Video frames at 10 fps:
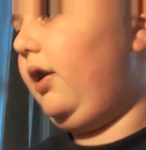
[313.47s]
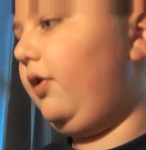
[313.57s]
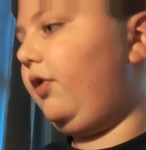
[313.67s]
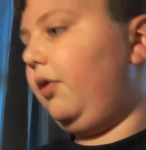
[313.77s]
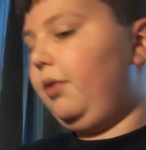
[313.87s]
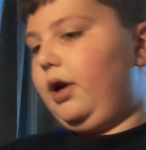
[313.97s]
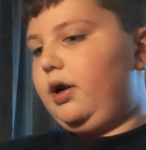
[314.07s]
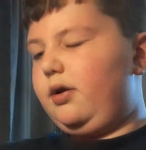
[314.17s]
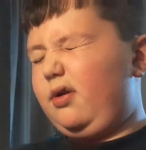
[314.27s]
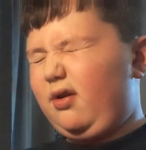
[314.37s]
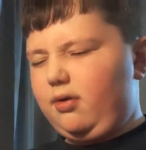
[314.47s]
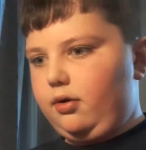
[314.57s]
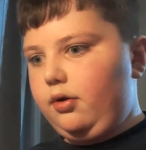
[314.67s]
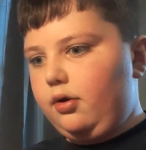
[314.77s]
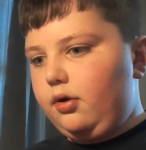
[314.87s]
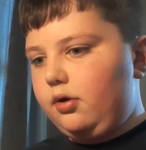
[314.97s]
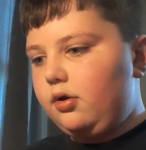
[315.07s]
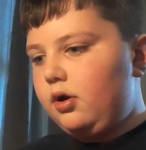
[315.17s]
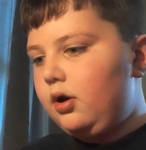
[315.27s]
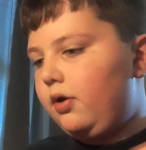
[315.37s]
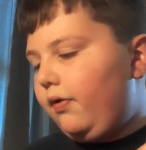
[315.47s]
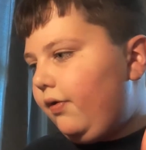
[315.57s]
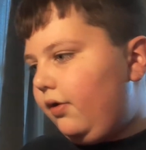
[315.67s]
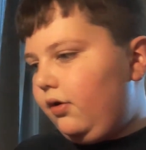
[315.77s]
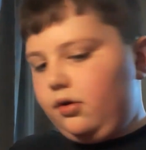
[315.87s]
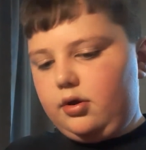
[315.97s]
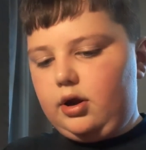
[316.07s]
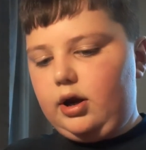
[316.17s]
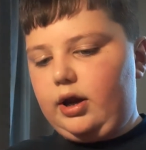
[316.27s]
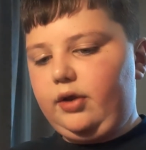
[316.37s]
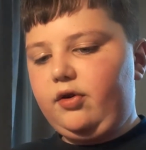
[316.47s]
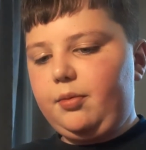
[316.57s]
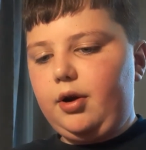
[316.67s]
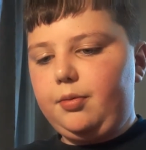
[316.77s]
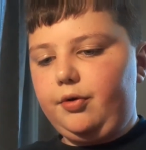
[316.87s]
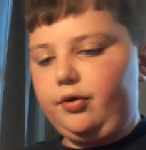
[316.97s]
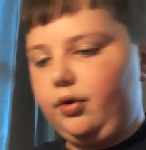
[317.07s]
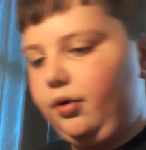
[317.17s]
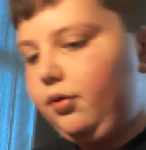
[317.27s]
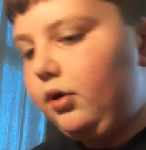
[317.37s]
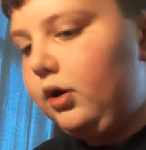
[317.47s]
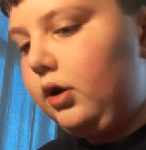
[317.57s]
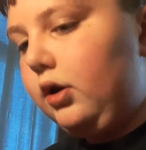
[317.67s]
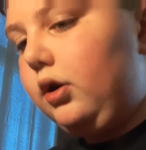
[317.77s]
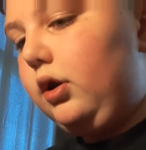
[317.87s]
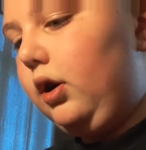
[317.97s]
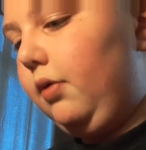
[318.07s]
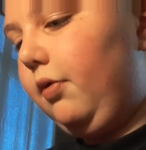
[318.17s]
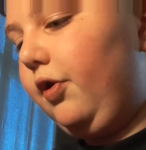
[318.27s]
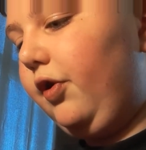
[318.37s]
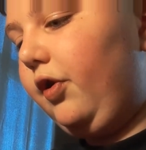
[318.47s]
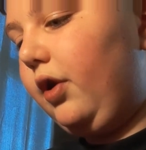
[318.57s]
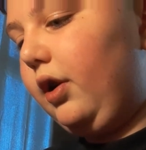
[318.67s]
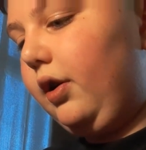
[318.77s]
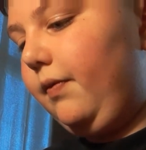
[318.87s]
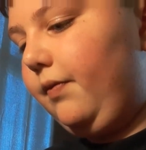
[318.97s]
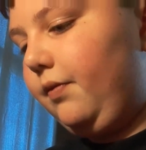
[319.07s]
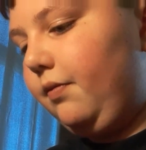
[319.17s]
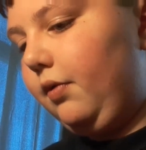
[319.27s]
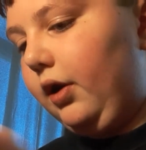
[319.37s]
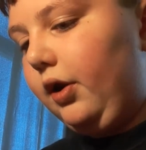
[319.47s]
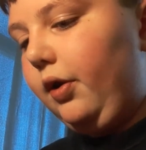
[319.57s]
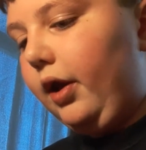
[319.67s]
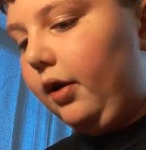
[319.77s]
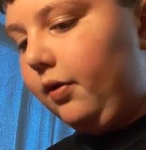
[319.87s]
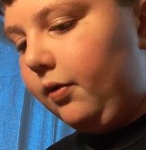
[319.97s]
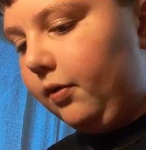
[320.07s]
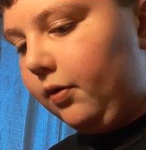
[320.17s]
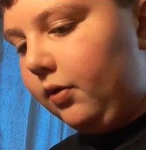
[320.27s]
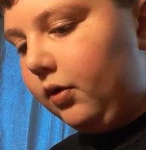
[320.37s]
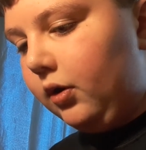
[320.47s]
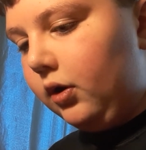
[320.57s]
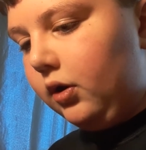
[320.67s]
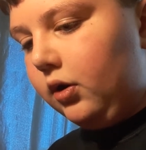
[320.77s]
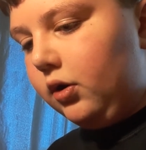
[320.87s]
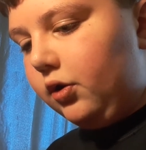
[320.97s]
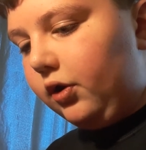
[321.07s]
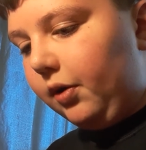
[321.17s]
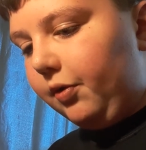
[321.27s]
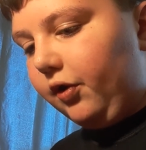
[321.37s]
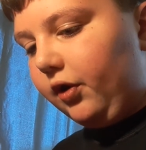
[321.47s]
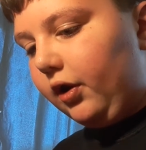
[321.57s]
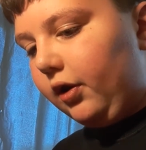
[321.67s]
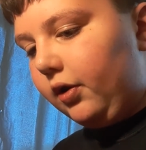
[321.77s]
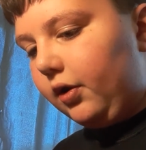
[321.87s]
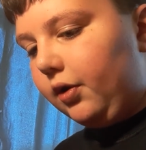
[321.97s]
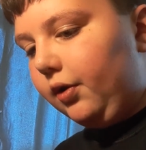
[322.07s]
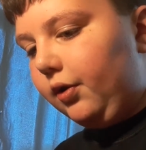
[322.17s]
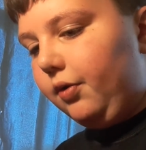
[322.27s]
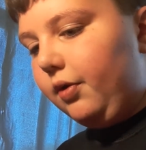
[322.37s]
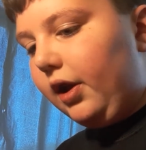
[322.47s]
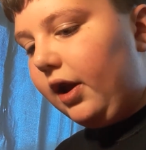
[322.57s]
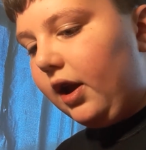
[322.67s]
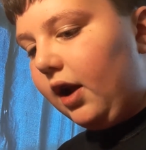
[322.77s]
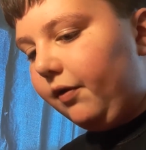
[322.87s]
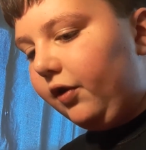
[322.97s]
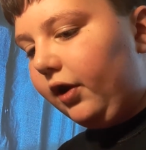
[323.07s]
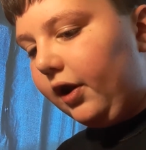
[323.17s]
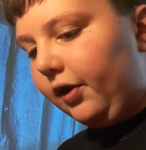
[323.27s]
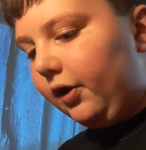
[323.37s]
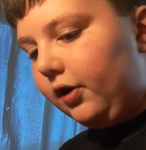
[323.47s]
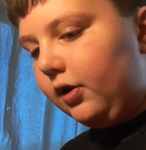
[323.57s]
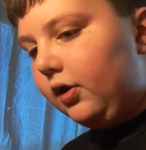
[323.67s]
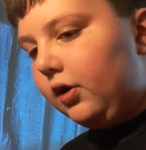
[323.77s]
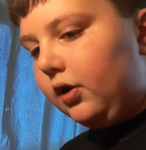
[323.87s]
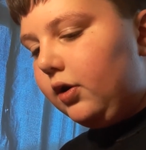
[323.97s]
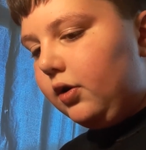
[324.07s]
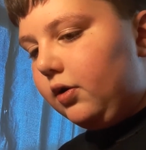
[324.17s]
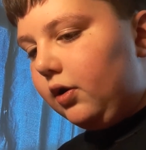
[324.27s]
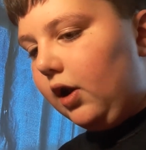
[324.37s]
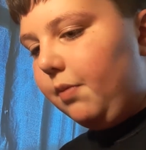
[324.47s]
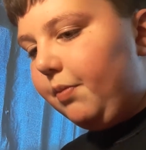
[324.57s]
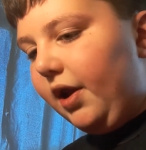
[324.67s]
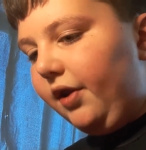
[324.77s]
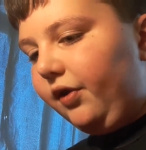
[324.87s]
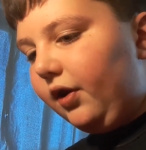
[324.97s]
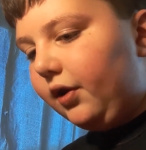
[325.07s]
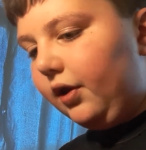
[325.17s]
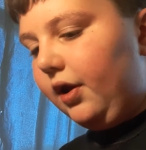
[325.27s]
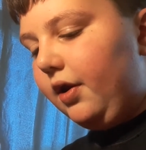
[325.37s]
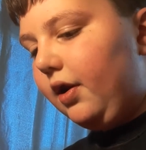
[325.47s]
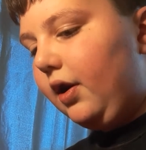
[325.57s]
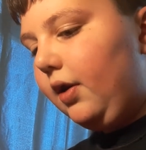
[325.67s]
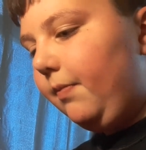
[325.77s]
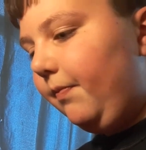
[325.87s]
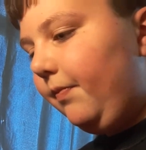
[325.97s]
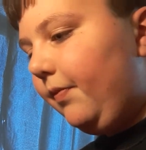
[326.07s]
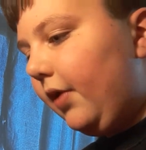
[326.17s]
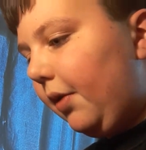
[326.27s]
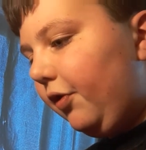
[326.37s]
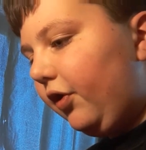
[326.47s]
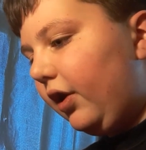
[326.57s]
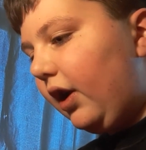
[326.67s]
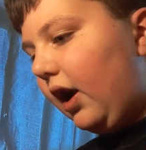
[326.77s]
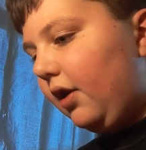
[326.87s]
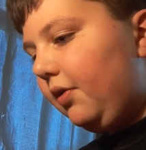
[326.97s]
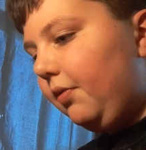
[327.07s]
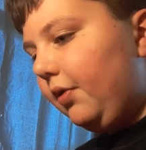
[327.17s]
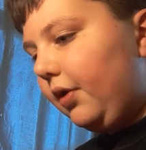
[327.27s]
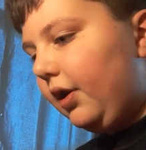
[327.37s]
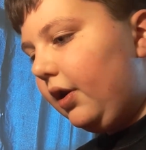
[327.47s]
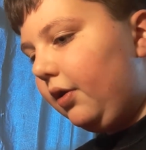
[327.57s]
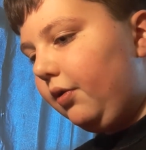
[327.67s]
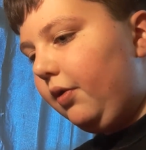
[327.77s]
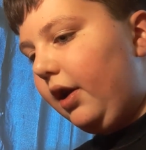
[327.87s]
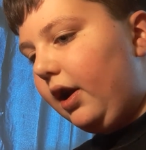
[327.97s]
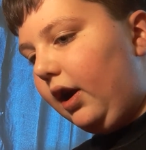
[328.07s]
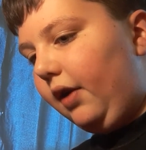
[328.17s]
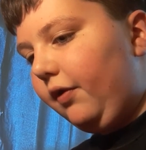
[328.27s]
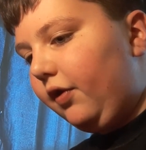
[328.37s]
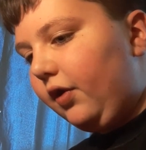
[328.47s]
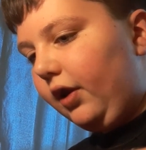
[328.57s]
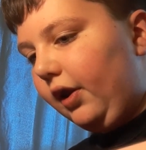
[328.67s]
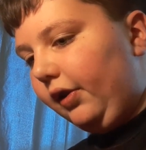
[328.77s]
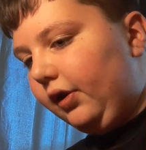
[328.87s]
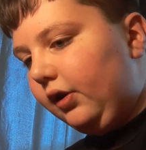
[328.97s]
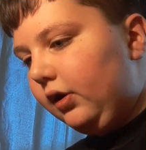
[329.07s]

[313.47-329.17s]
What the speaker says: So we're going to get some Elmer's glue, and we're gonna do that. So we're just gonna glue the halves together, and basically, we're gonna glue the halves together.